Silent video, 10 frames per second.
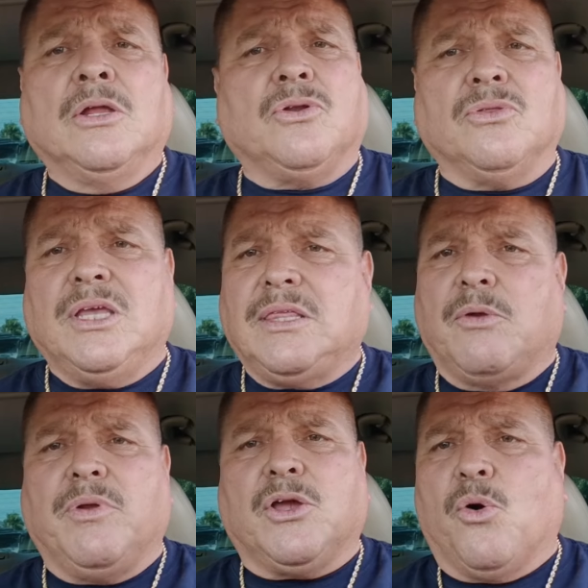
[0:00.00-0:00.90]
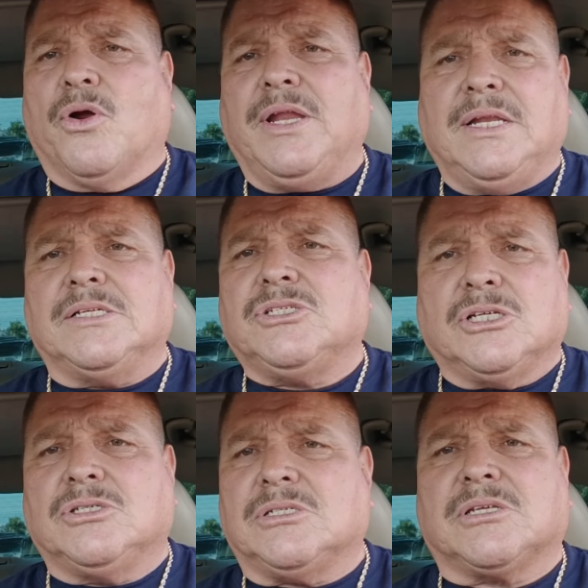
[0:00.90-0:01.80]
Don't think that recording is
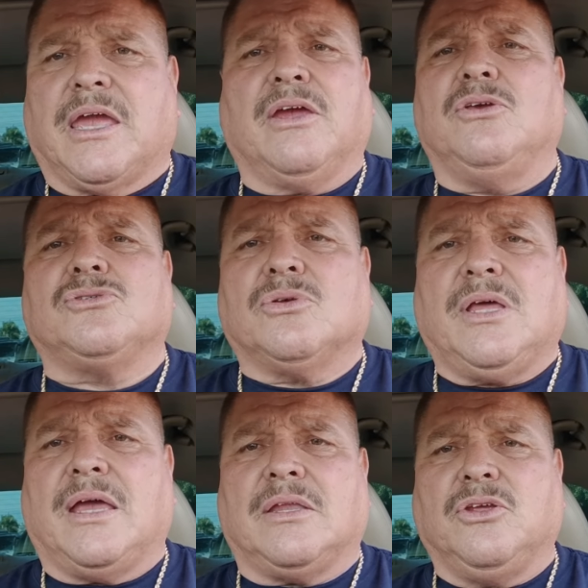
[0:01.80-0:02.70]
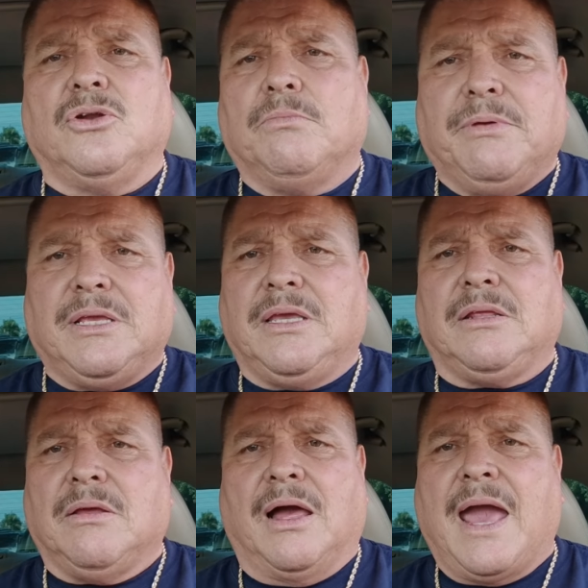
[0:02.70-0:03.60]
just to scare you so that you don't be
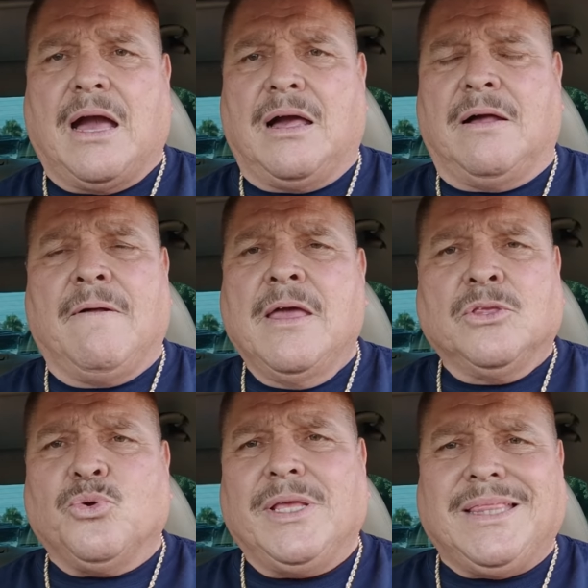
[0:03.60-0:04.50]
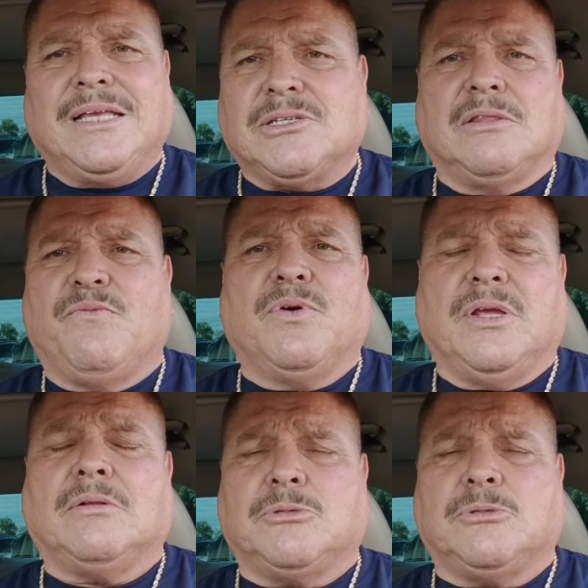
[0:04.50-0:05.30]
uh, uh, doing things on the phone.